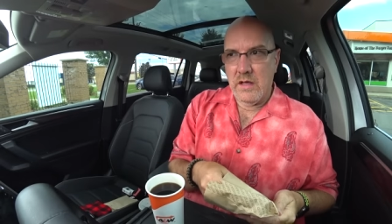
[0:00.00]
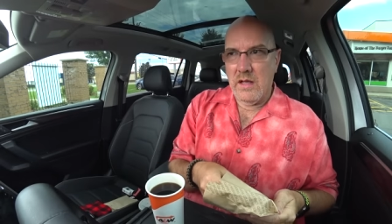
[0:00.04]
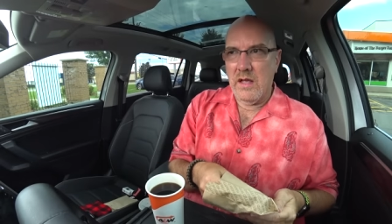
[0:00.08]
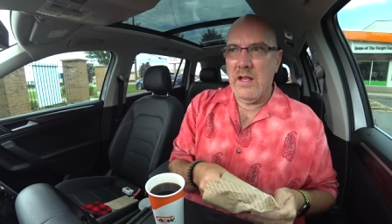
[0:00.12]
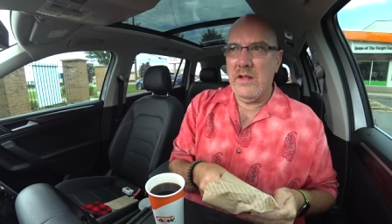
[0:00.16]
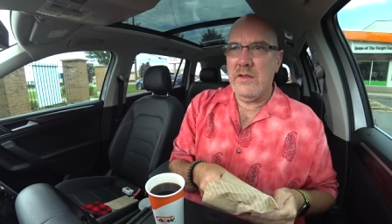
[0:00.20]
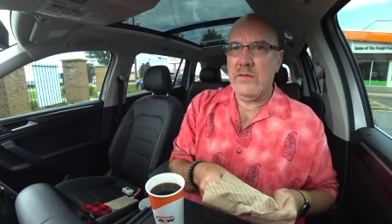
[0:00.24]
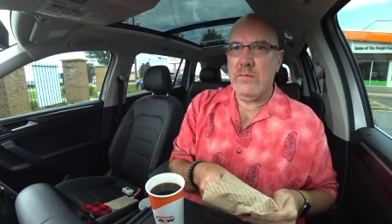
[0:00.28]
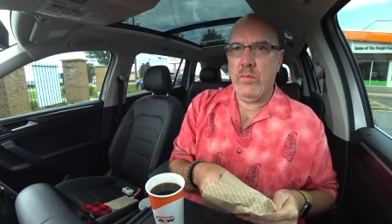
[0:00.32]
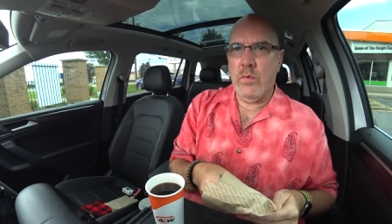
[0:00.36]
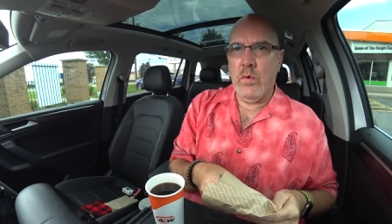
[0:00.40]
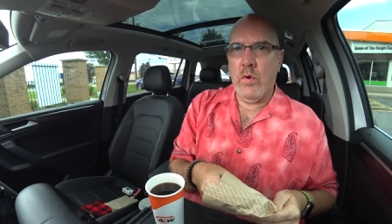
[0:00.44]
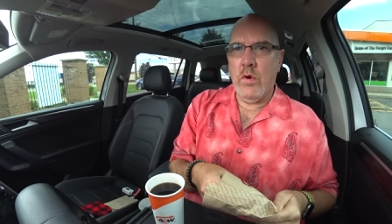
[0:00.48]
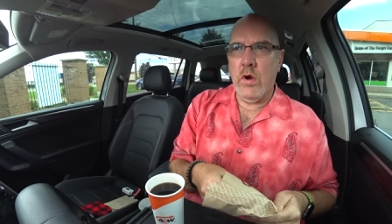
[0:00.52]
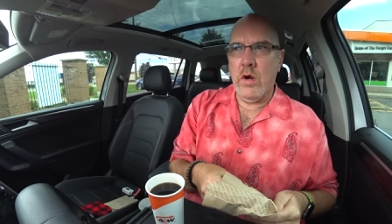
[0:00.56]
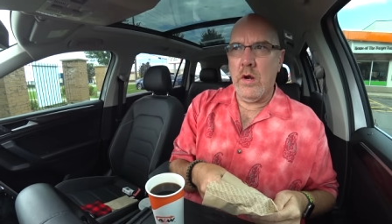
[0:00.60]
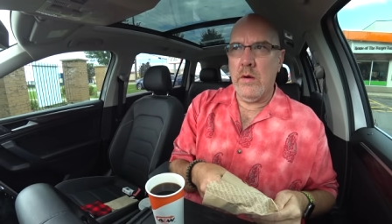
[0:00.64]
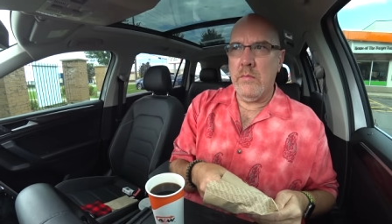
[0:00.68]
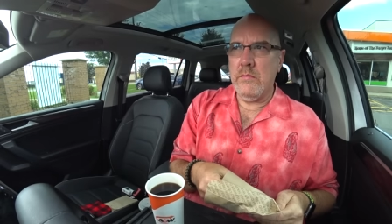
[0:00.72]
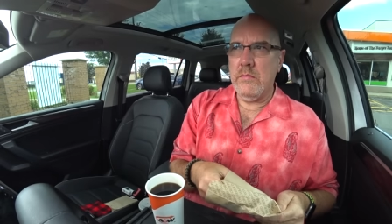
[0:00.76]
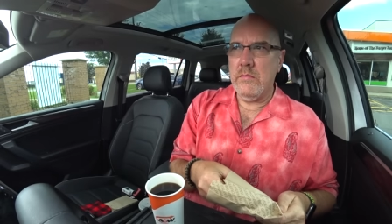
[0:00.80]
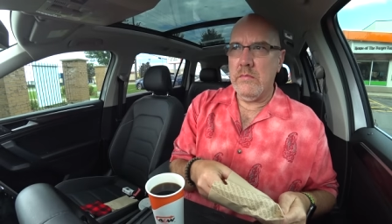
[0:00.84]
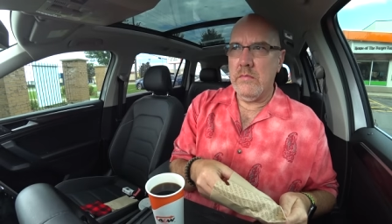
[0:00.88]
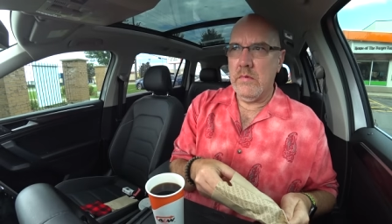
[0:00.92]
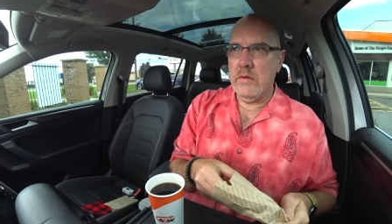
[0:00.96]
It's
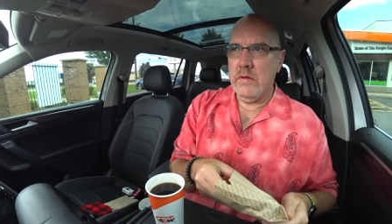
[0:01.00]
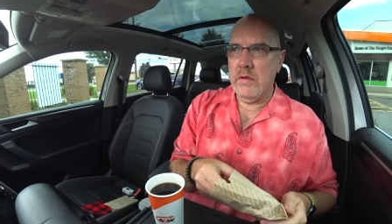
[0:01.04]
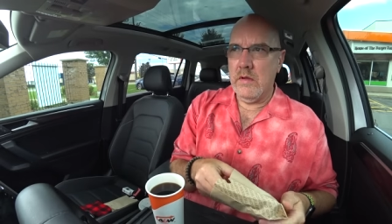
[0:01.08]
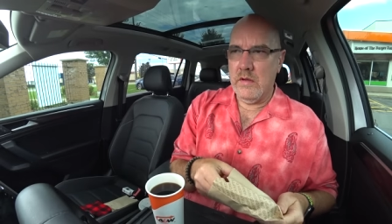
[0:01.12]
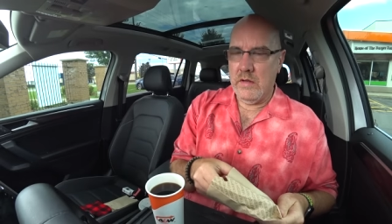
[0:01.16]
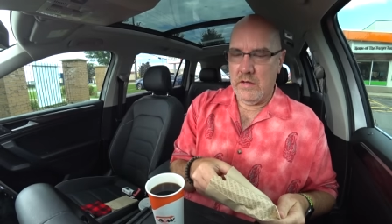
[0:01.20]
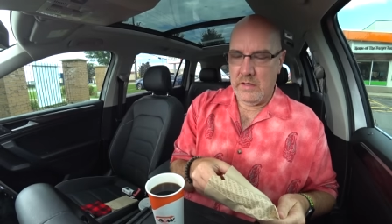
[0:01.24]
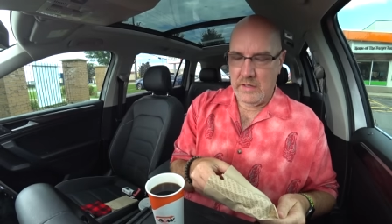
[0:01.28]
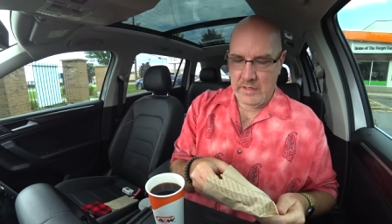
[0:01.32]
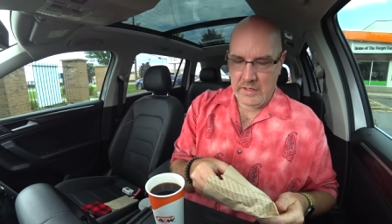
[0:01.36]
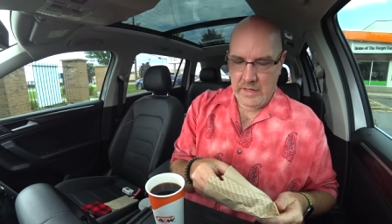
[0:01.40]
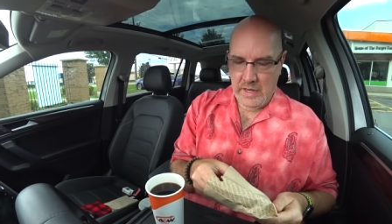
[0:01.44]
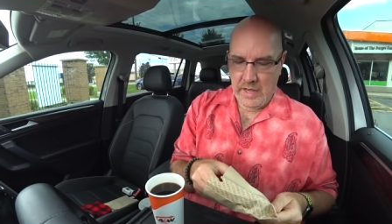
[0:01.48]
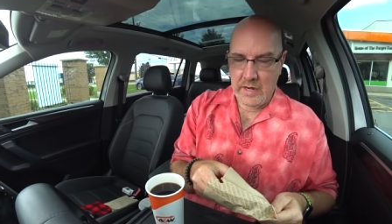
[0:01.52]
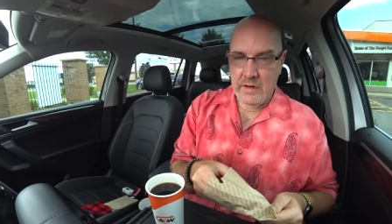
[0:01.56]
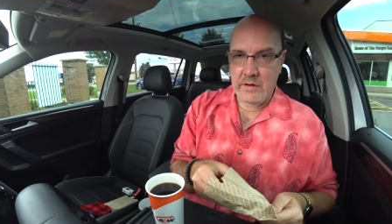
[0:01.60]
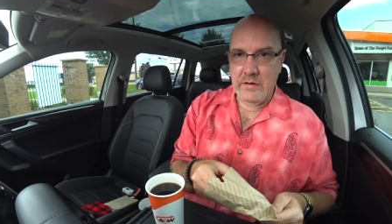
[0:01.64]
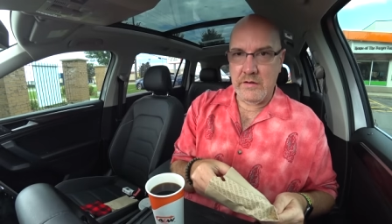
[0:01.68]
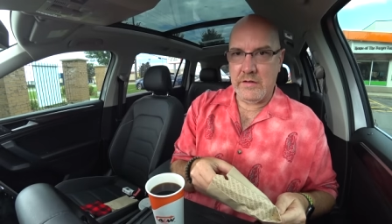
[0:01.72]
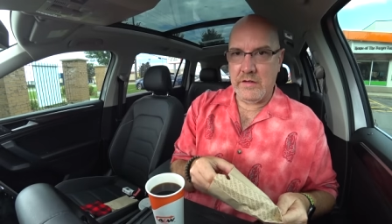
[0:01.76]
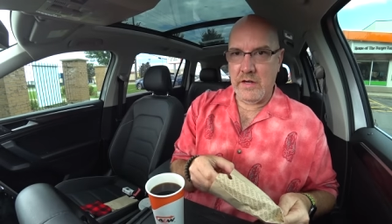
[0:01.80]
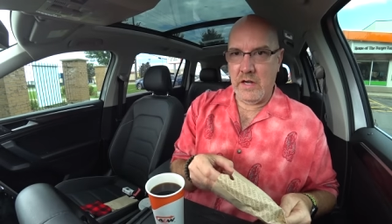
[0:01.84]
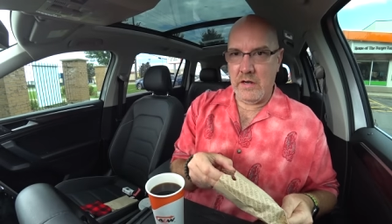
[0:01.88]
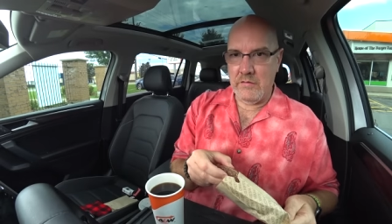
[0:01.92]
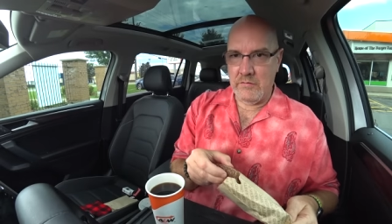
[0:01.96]
warm. He had
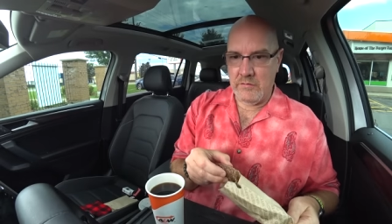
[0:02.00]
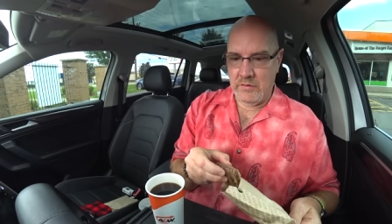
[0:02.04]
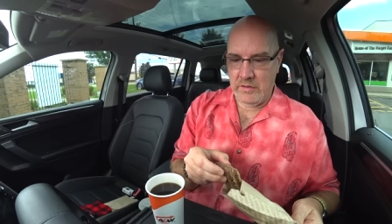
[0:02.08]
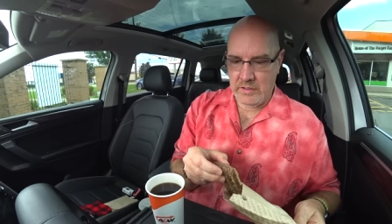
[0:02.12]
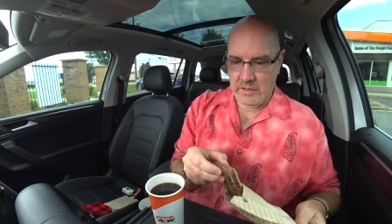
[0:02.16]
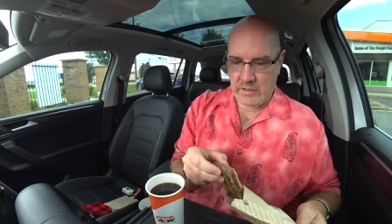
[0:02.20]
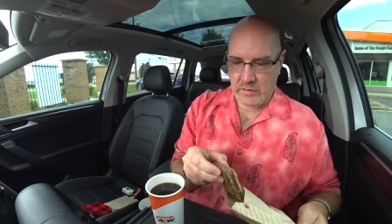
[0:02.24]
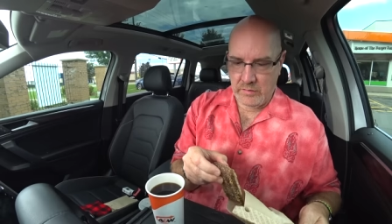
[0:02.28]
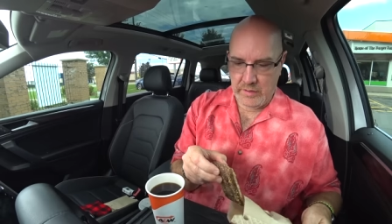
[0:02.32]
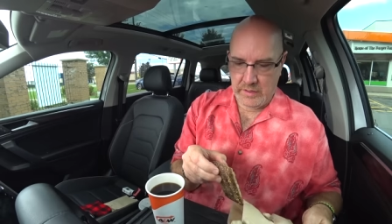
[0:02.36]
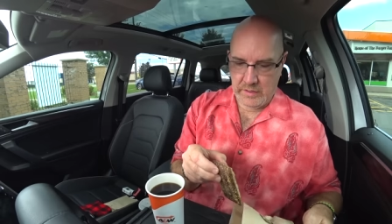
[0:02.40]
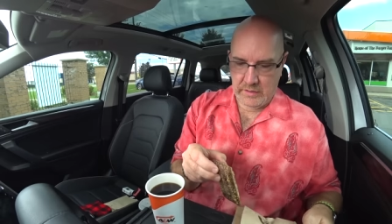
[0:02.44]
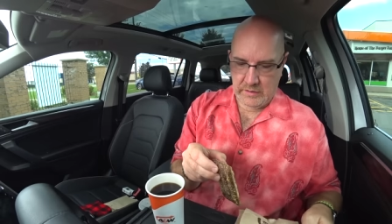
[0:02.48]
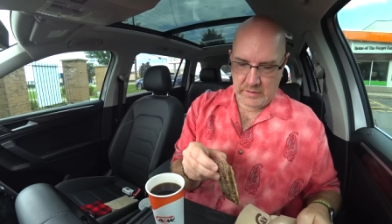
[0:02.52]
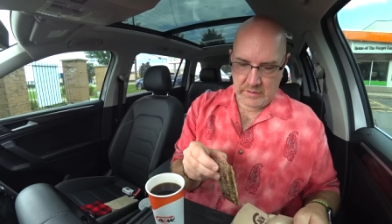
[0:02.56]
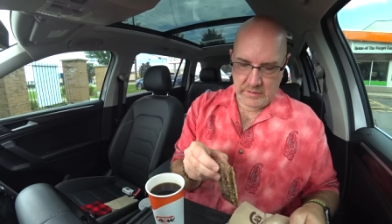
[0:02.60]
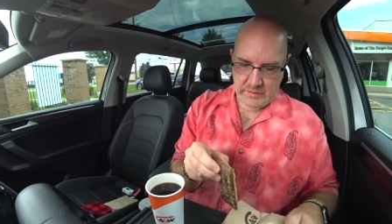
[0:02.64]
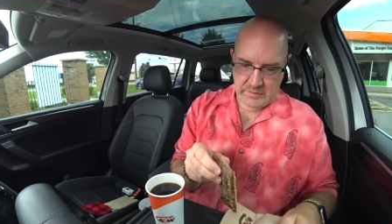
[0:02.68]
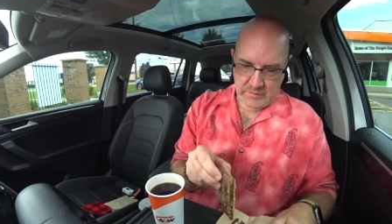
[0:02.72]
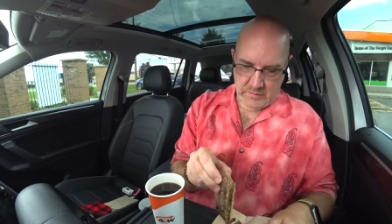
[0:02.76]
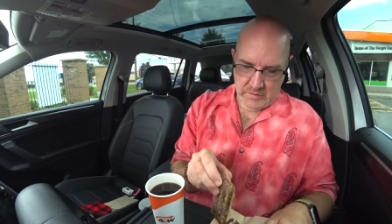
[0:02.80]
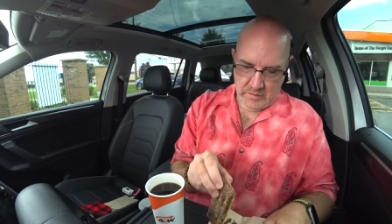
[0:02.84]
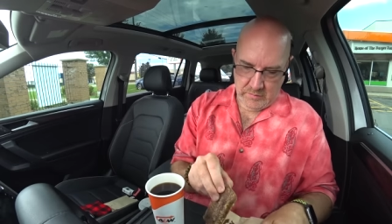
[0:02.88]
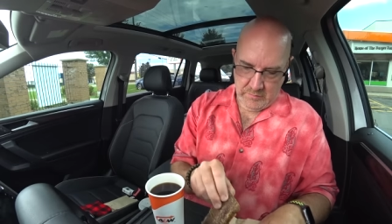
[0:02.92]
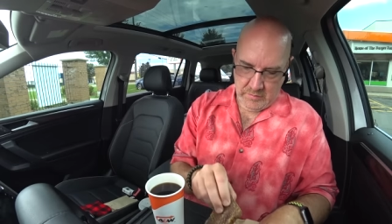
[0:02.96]
it done really quickly,
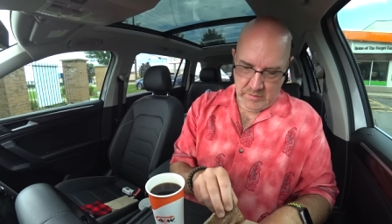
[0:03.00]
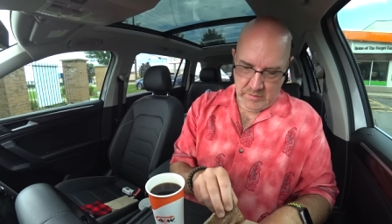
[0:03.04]
so I'm